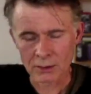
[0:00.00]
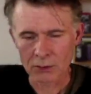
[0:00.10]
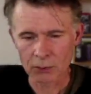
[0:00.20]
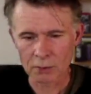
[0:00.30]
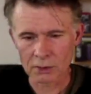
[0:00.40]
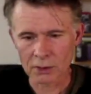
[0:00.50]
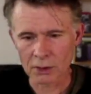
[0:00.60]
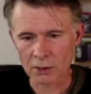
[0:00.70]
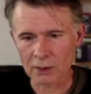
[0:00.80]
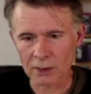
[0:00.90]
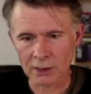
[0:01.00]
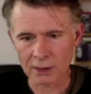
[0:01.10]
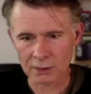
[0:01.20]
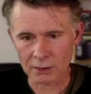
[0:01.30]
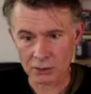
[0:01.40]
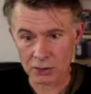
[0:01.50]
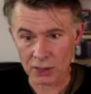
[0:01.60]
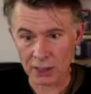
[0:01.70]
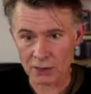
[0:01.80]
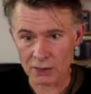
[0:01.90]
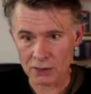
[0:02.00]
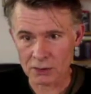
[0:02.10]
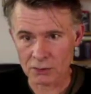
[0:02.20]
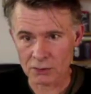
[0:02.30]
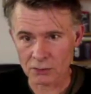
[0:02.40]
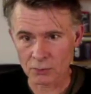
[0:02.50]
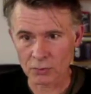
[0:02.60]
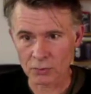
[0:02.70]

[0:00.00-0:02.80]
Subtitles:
to the tonal changes to